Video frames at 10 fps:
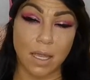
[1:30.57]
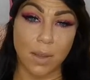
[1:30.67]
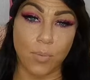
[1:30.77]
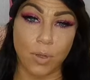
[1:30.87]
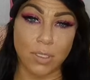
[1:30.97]
I
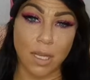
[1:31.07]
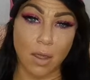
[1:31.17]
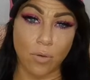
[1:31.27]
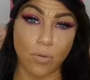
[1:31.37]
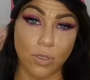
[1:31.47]
put
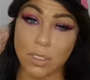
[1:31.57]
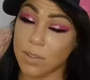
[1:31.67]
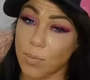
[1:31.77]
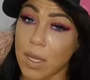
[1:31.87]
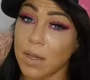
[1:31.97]
down just a
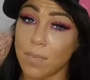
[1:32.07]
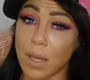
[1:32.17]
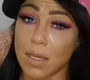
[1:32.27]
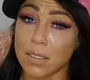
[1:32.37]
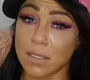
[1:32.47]
pink
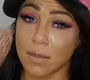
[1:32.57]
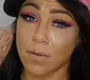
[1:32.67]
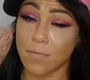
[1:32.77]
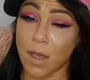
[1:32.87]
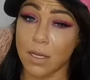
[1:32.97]
base
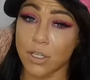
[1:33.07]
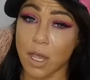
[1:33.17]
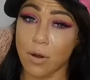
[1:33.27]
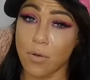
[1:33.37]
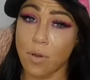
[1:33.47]
of
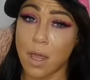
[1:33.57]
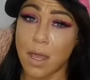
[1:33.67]
eyeshadow,